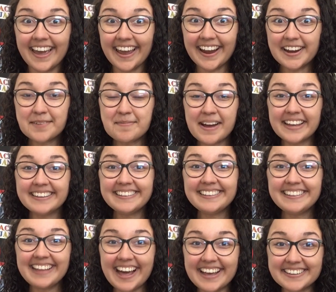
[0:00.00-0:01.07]
And my
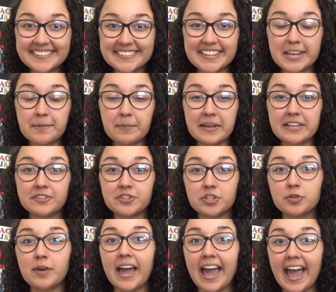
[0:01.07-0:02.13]
last tip is
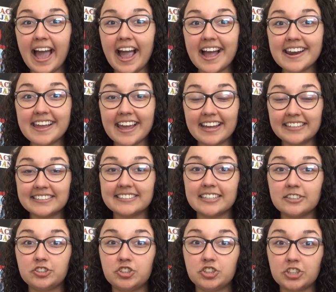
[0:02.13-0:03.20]
to add a
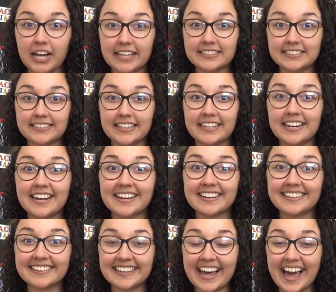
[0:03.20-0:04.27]
suggested
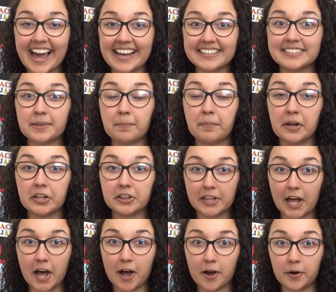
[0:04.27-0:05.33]
class
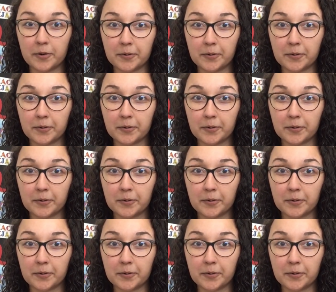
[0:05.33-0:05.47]
below.